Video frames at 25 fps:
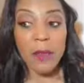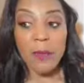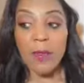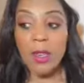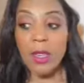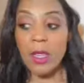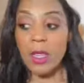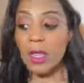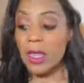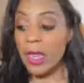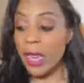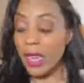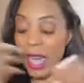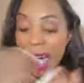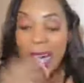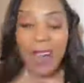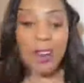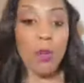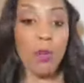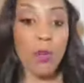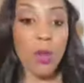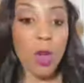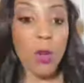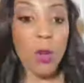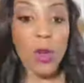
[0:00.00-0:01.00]
feeling like I
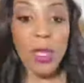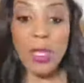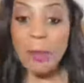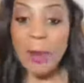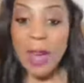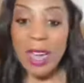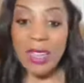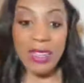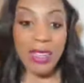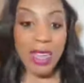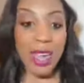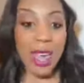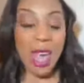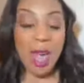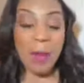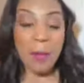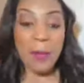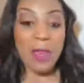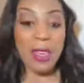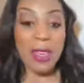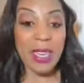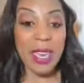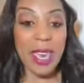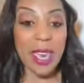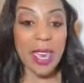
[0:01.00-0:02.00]
don't know what's about to
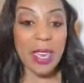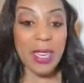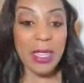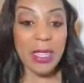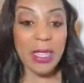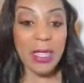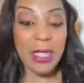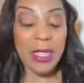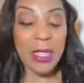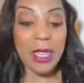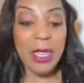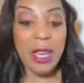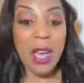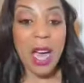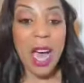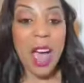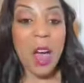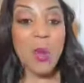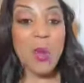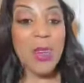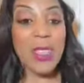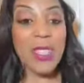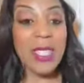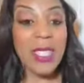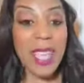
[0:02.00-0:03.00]
happen next,
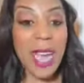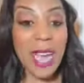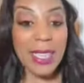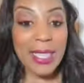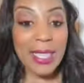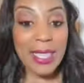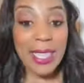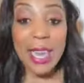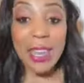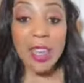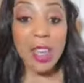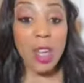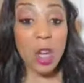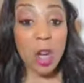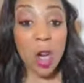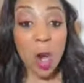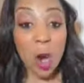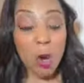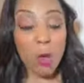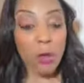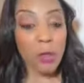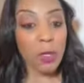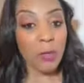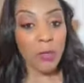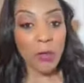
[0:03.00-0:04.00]
I was not setting
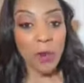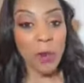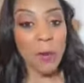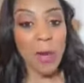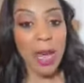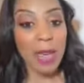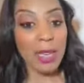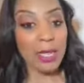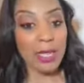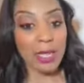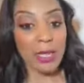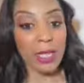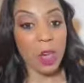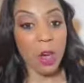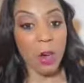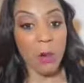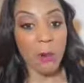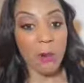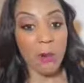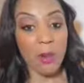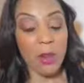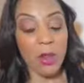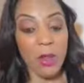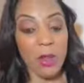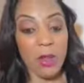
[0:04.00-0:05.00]
goals for
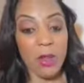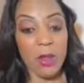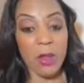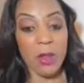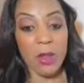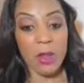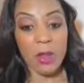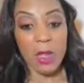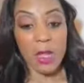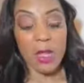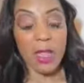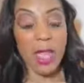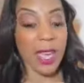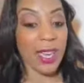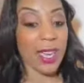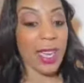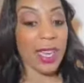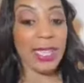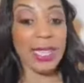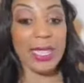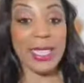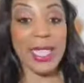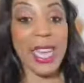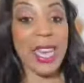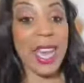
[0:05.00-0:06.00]
myself. Like
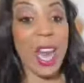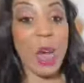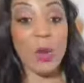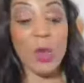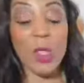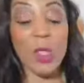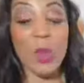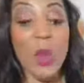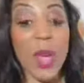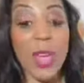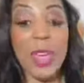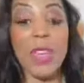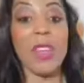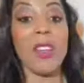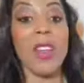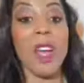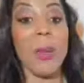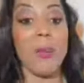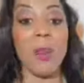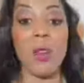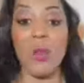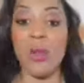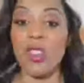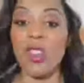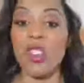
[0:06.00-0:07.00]
I said, I was waking
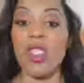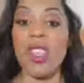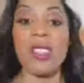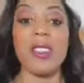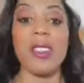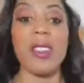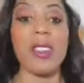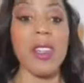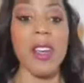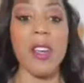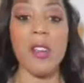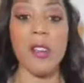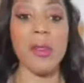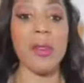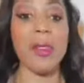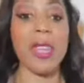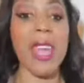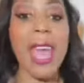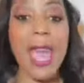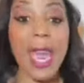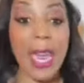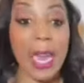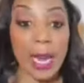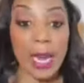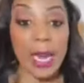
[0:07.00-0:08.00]
up, it was just another
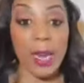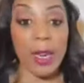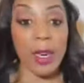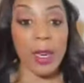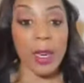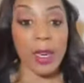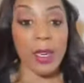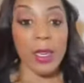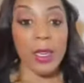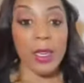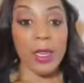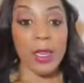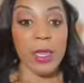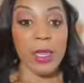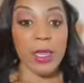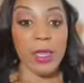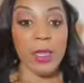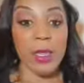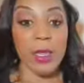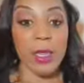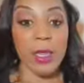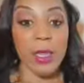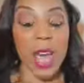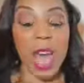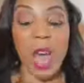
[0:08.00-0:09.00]
day.
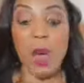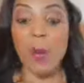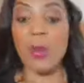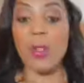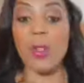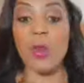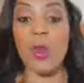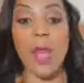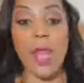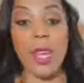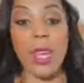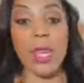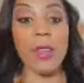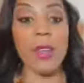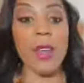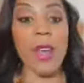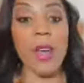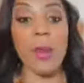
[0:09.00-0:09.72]
I was waking